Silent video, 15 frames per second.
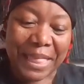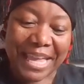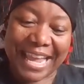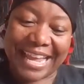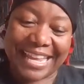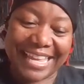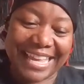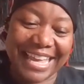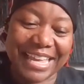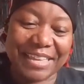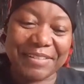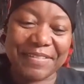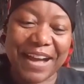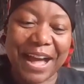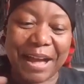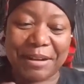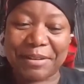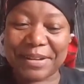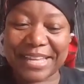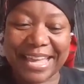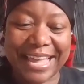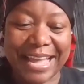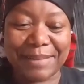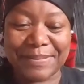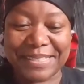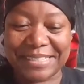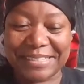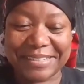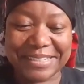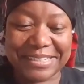And here you are. Okay, I'm
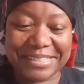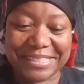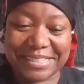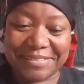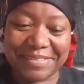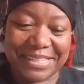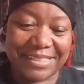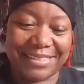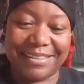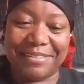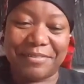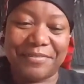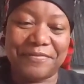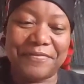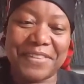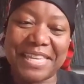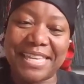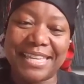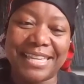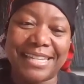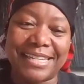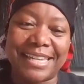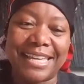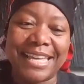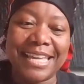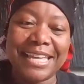still going to do it, though. Feed.